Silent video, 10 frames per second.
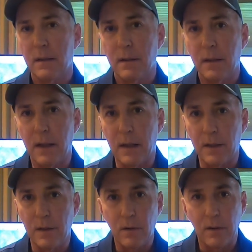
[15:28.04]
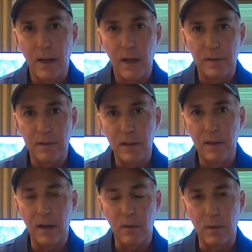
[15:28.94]
and you can't see
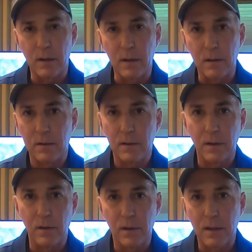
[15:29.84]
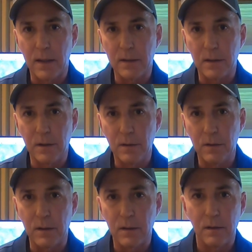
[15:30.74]
that well, and you're looking at the
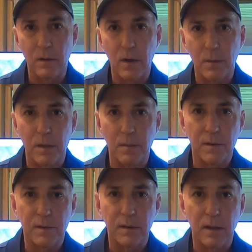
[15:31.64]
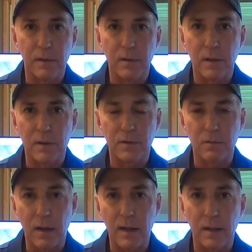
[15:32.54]
unit, you want to be able to see everything just
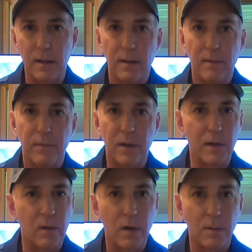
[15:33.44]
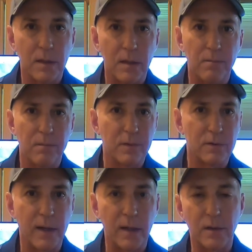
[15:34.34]
right. And you don't want to be
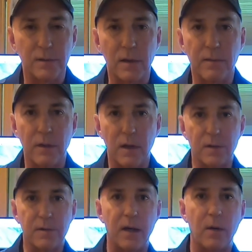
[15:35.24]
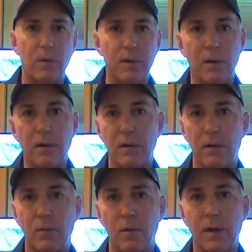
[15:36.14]
straining yourself to understand where
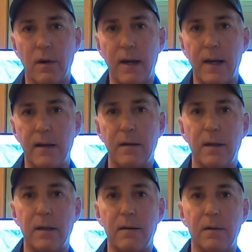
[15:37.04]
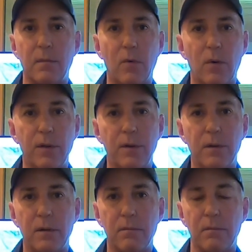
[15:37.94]
you're at. And the more you
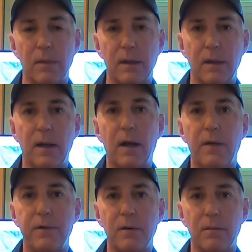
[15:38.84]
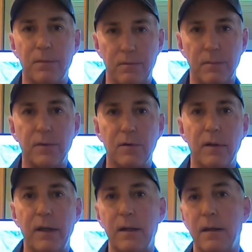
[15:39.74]
can get off your
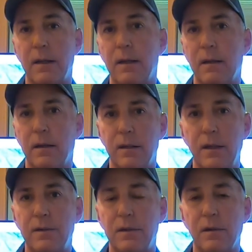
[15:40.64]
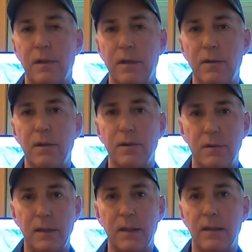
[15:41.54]
screen and the easier that you can
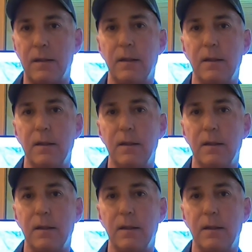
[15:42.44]
see it,